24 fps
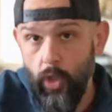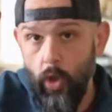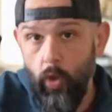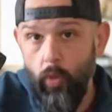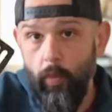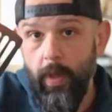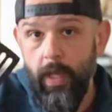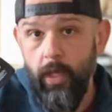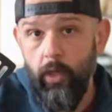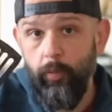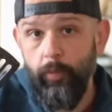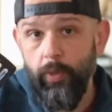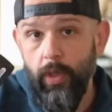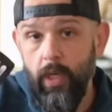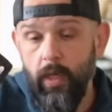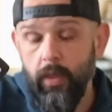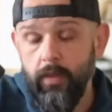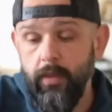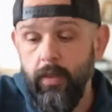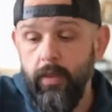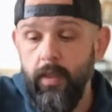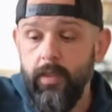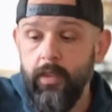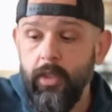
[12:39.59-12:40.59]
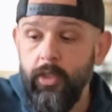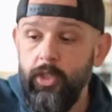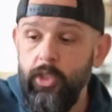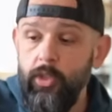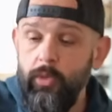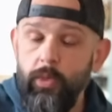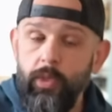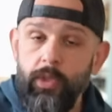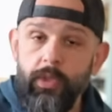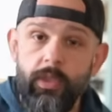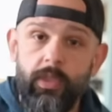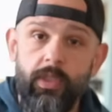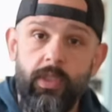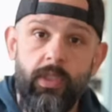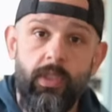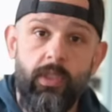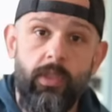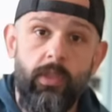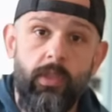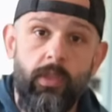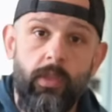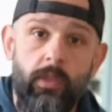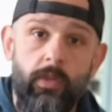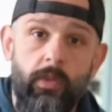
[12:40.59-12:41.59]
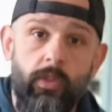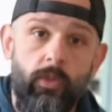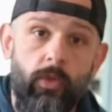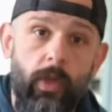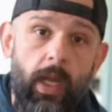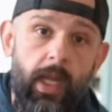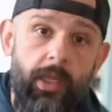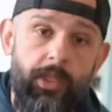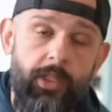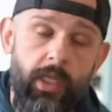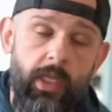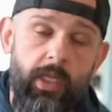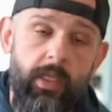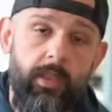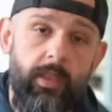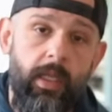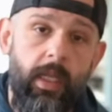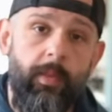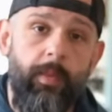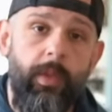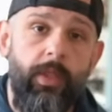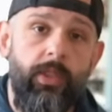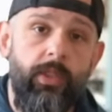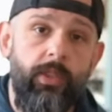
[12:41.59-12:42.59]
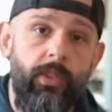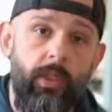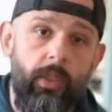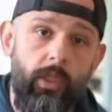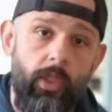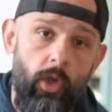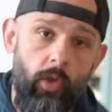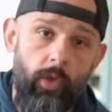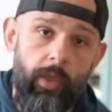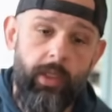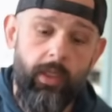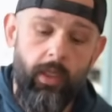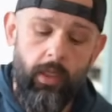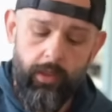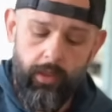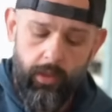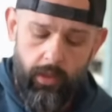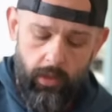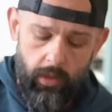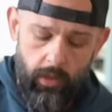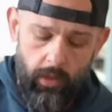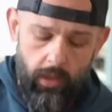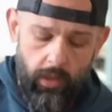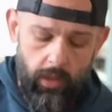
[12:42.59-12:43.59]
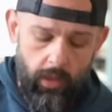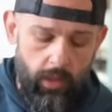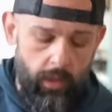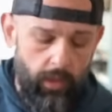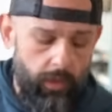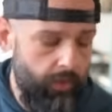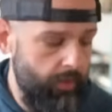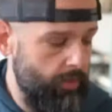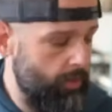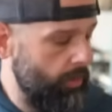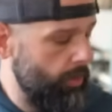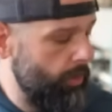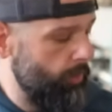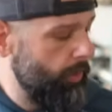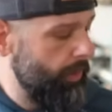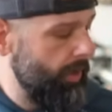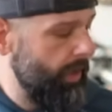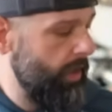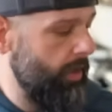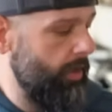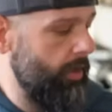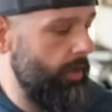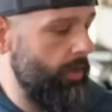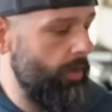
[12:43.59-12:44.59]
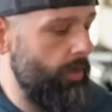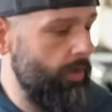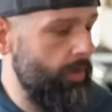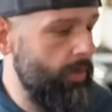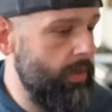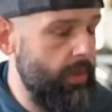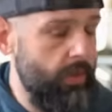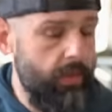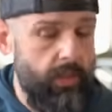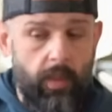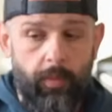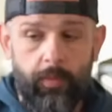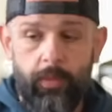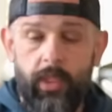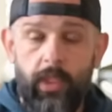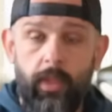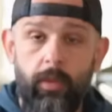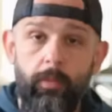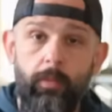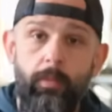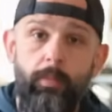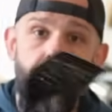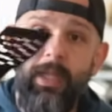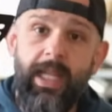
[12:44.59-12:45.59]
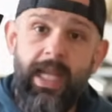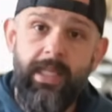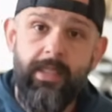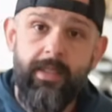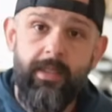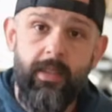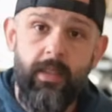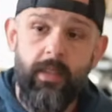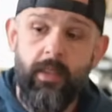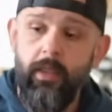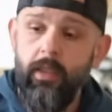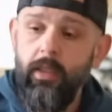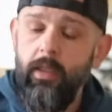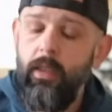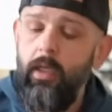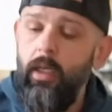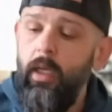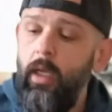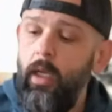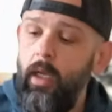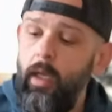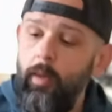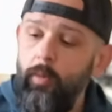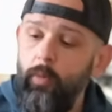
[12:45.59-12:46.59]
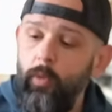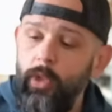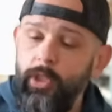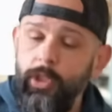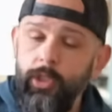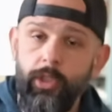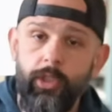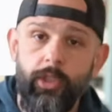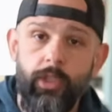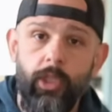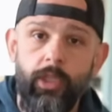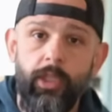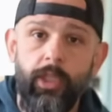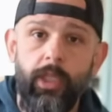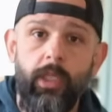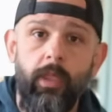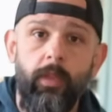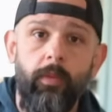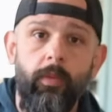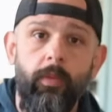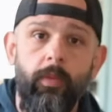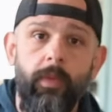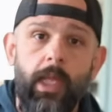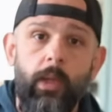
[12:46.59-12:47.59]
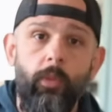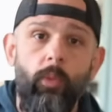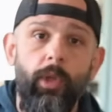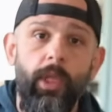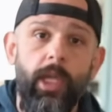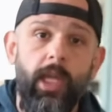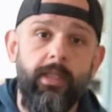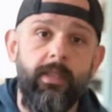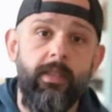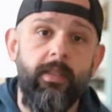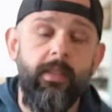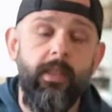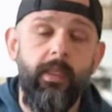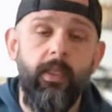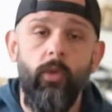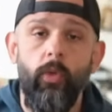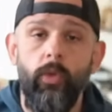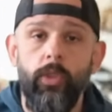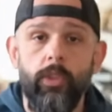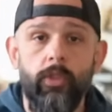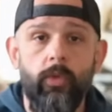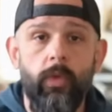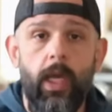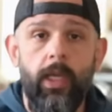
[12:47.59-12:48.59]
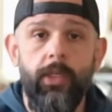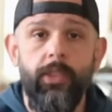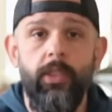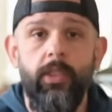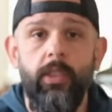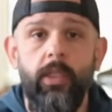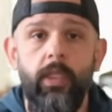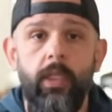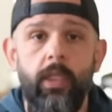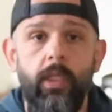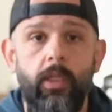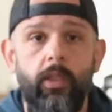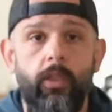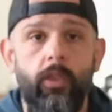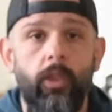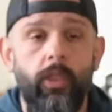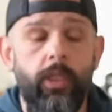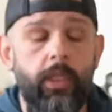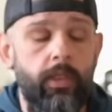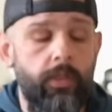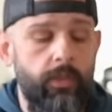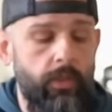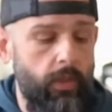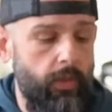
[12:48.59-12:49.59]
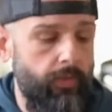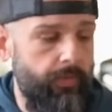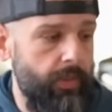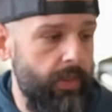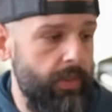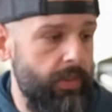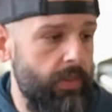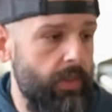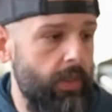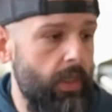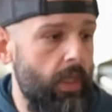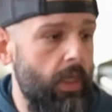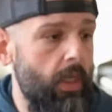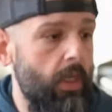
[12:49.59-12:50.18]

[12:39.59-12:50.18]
metal products on this because you will scratch and damage the coating on here. So you will need to use something plastic when you're cooking that will not stick or scratch the cooking surface.